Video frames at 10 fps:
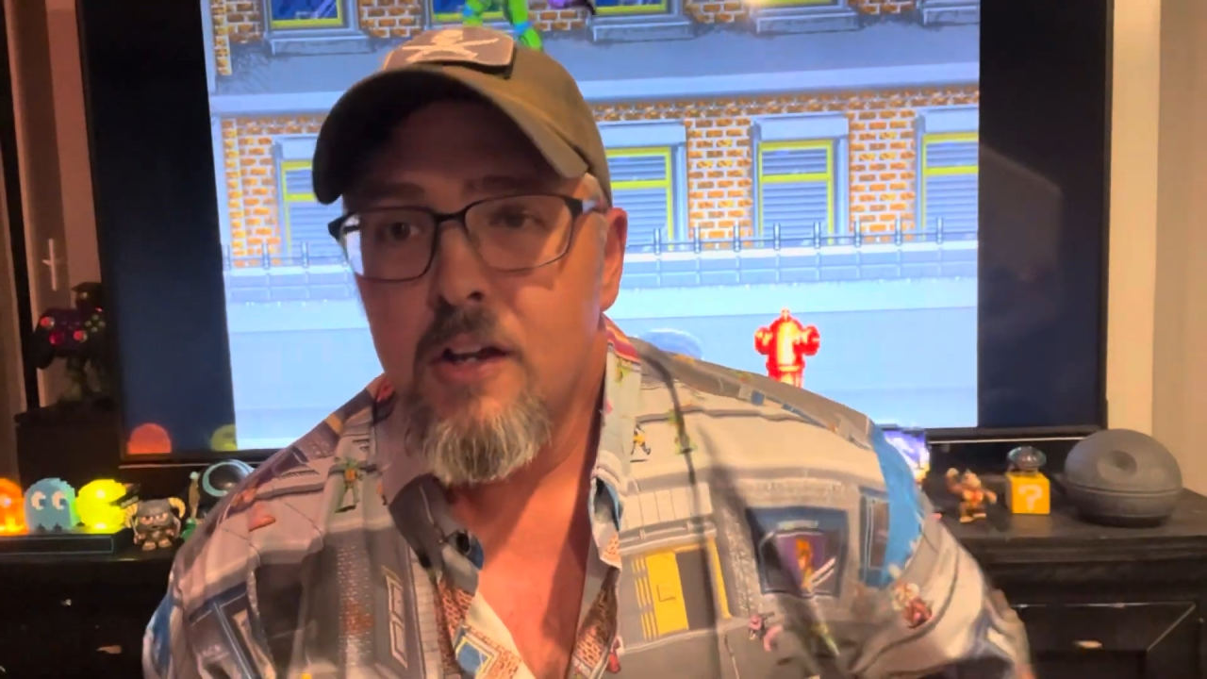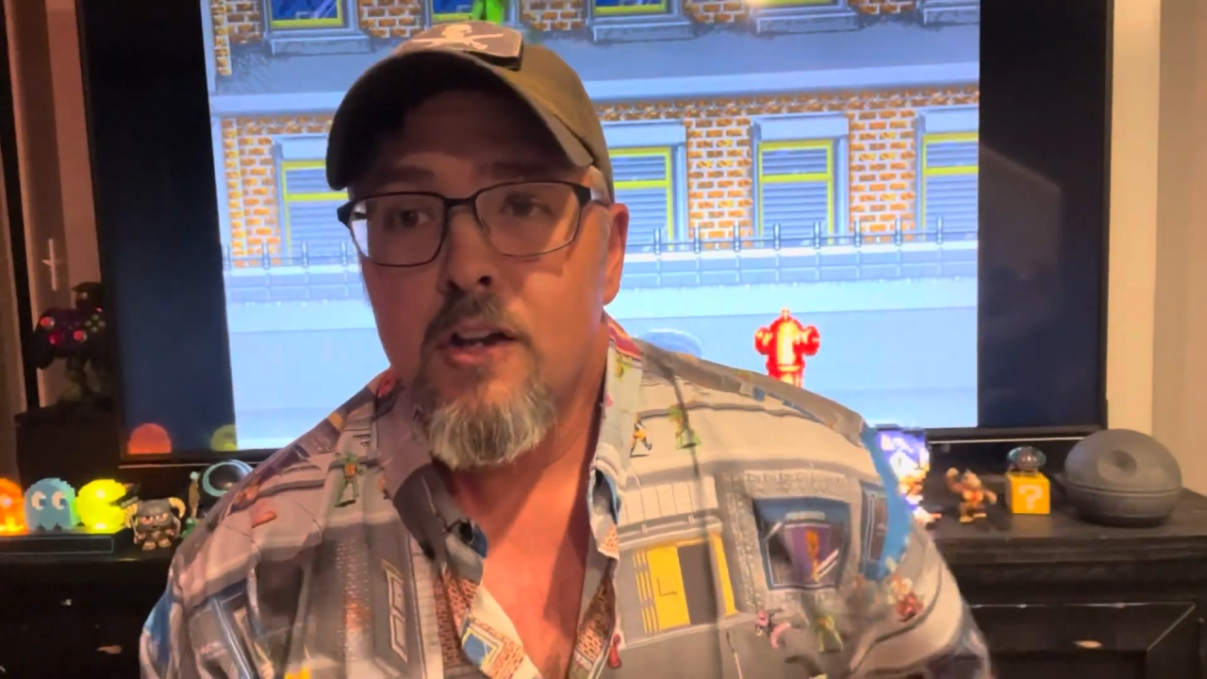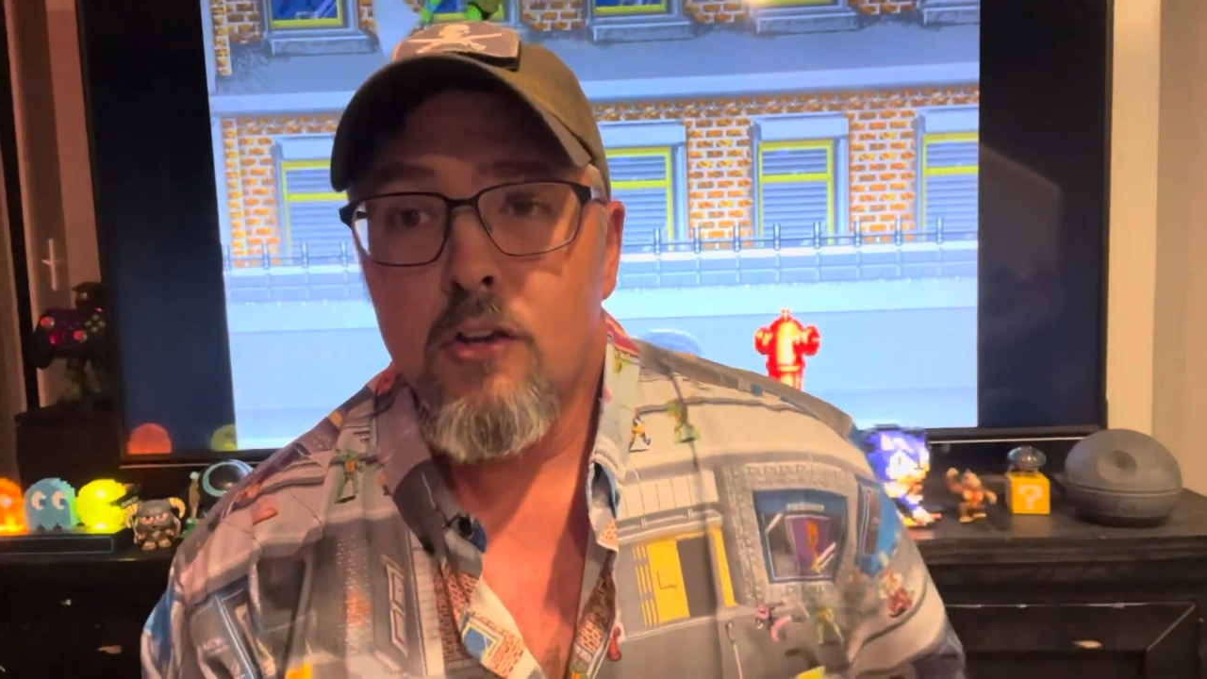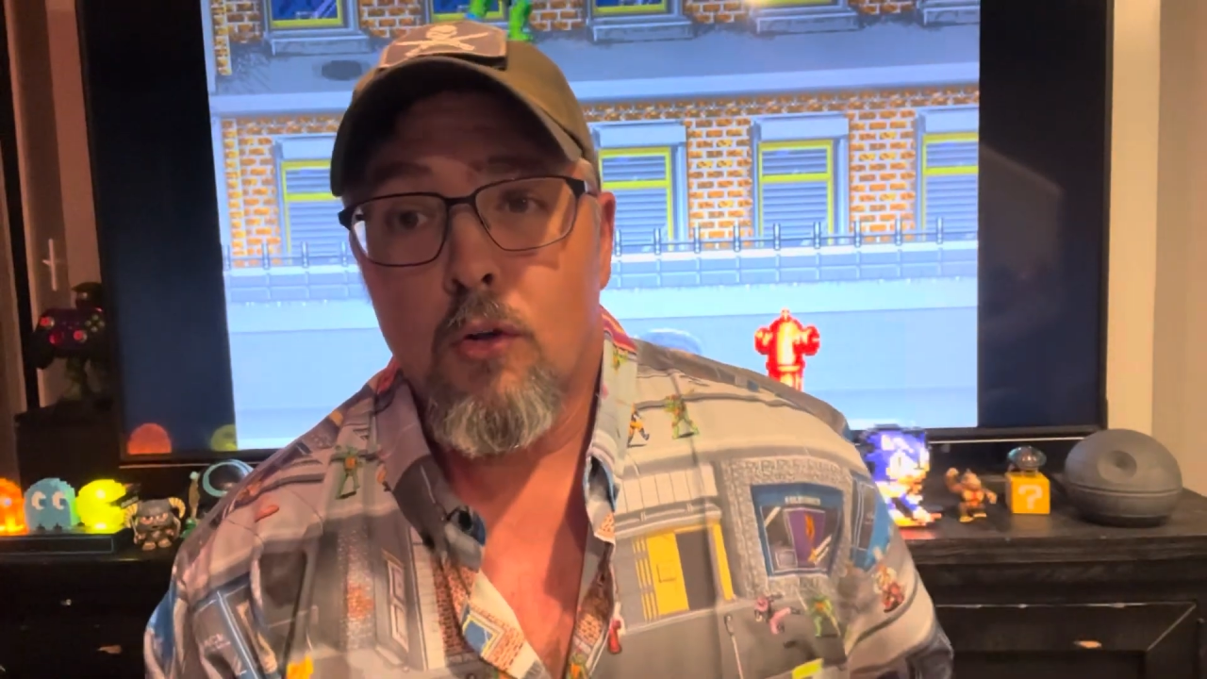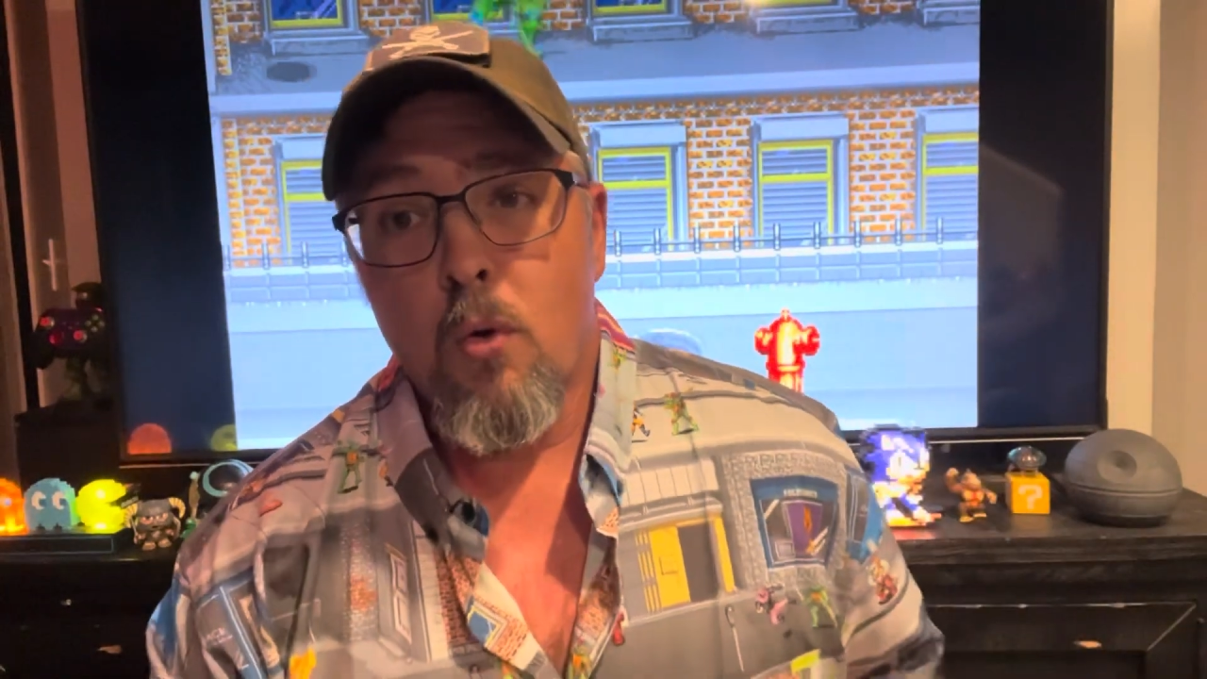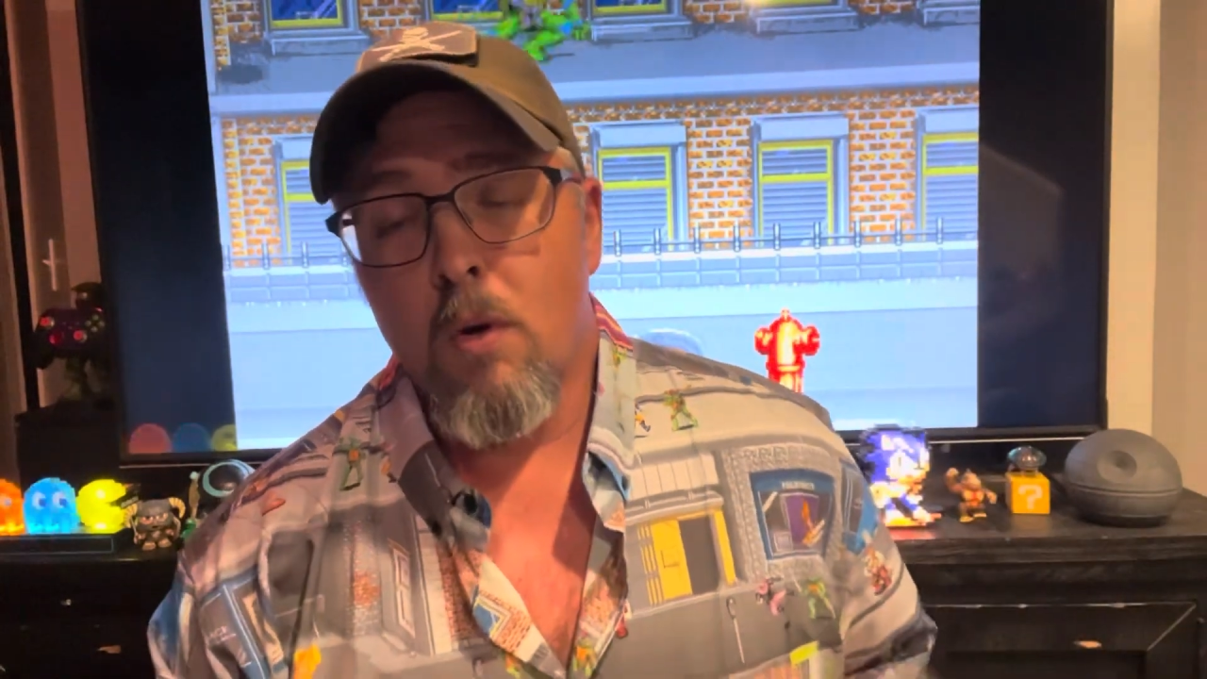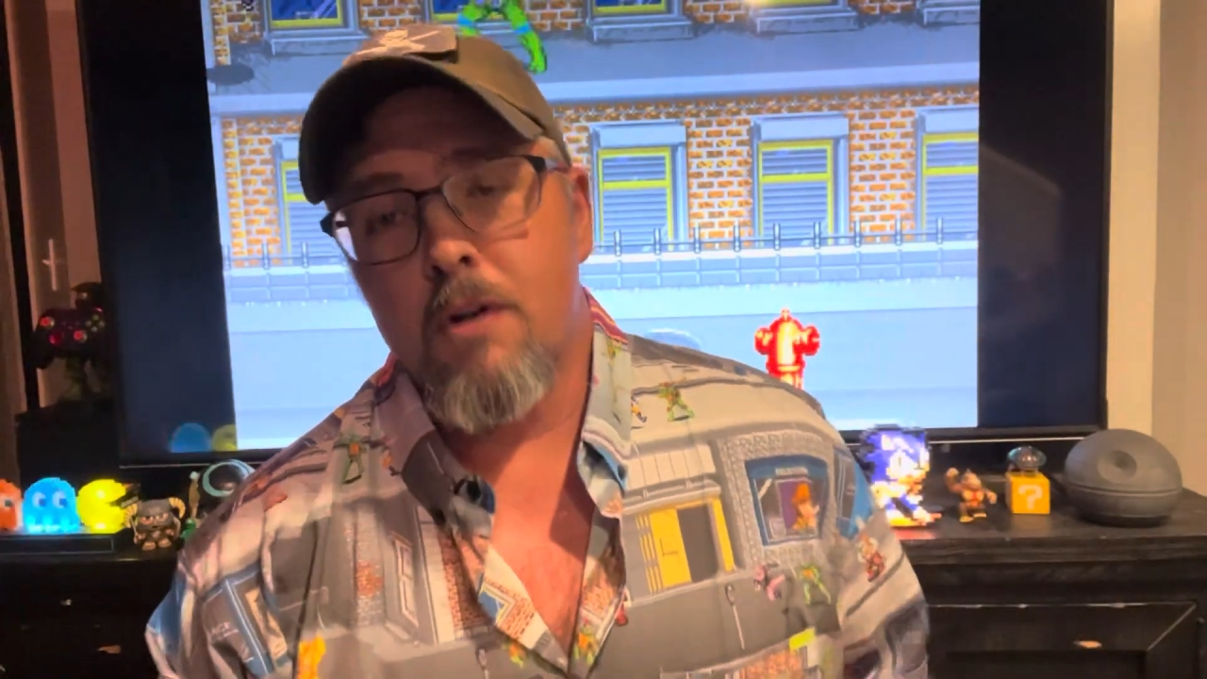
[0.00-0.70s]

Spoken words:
the quarter